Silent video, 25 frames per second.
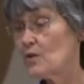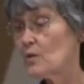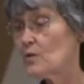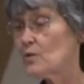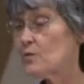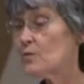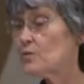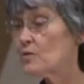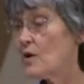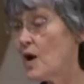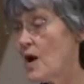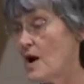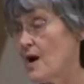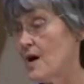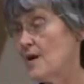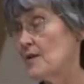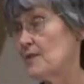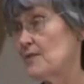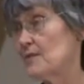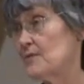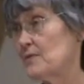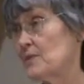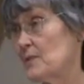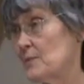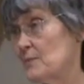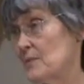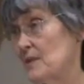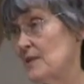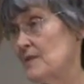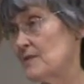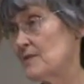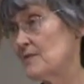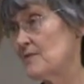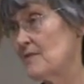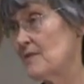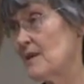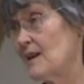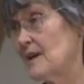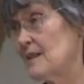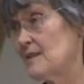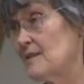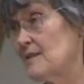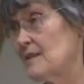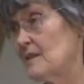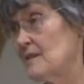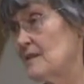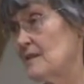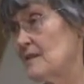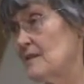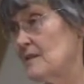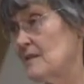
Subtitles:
craft a piece of writing.